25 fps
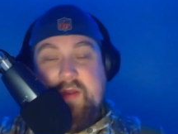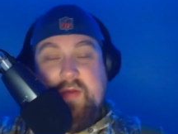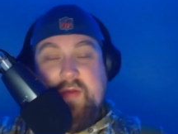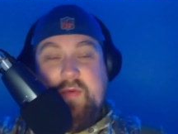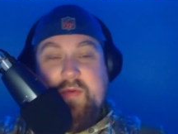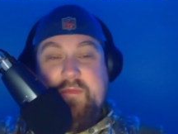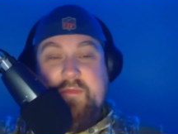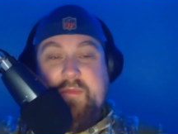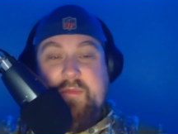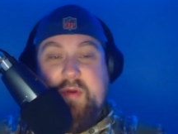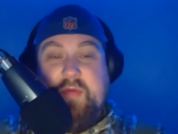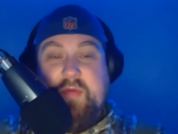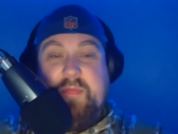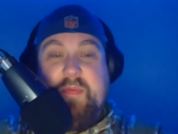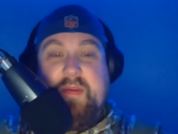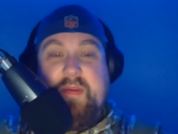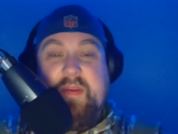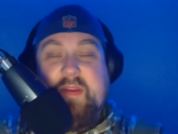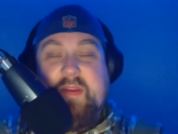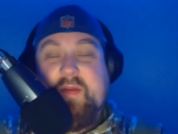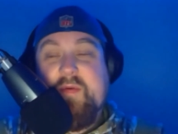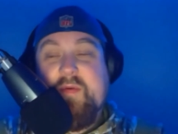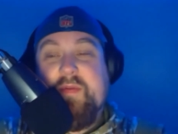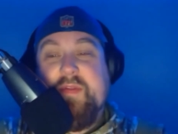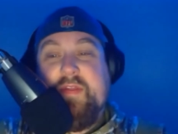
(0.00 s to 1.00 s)
We've both been
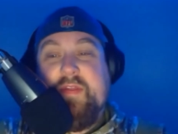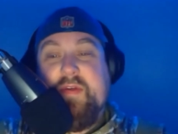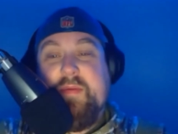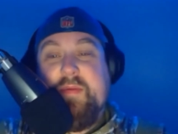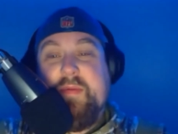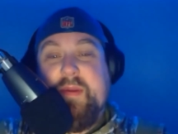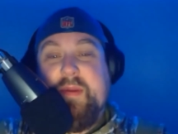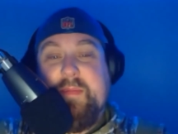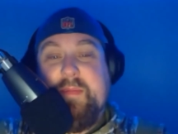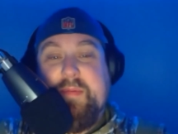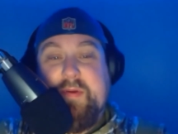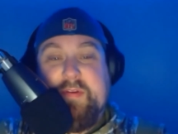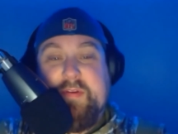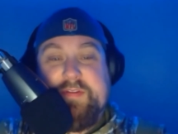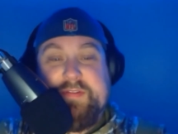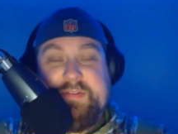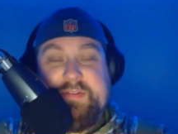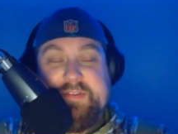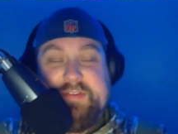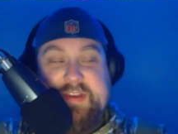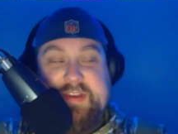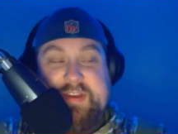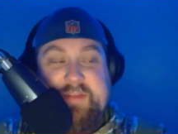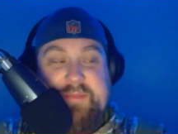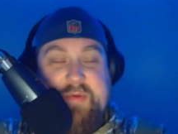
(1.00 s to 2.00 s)
dealing with a little bit of personal stuff,